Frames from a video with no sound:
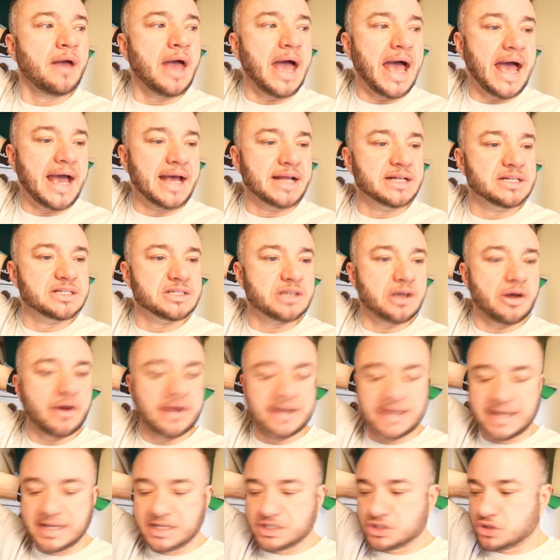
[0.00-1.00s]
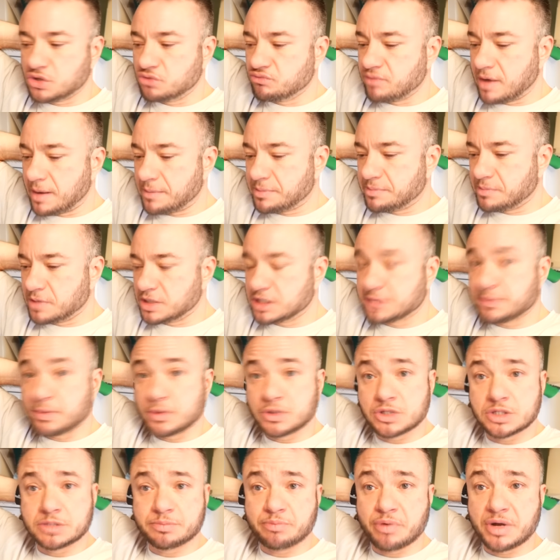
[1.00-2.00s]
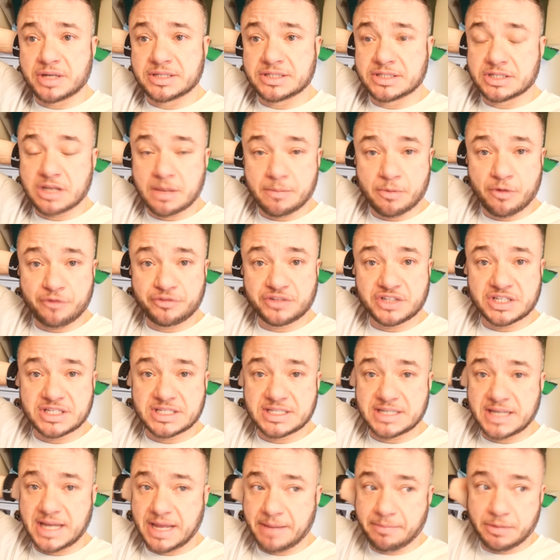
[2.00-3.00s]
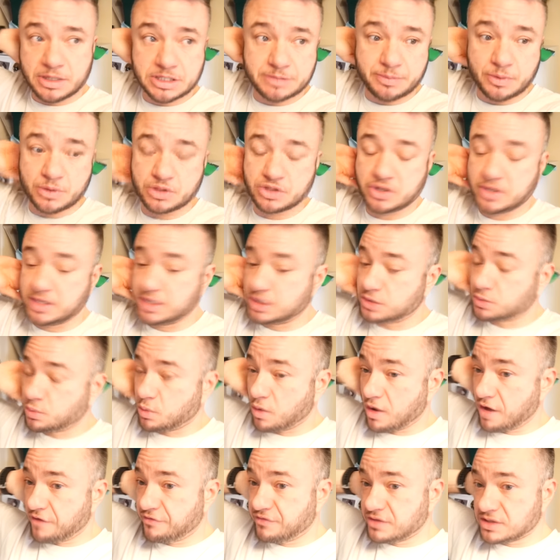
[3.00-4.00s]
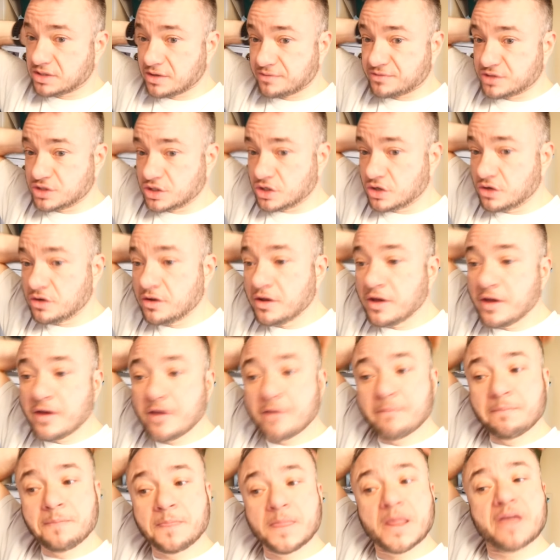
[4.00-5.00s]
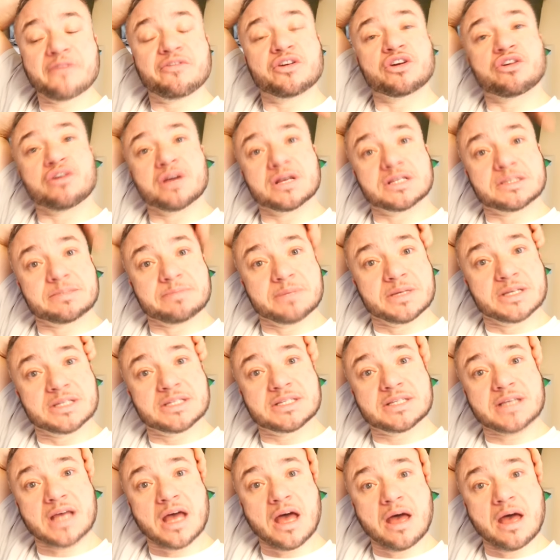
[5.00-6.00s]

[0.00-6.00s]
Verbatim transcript: And I need to wrap my sponsor's presents. I'm off to see my sponsor and his wife this afternoon for Christmas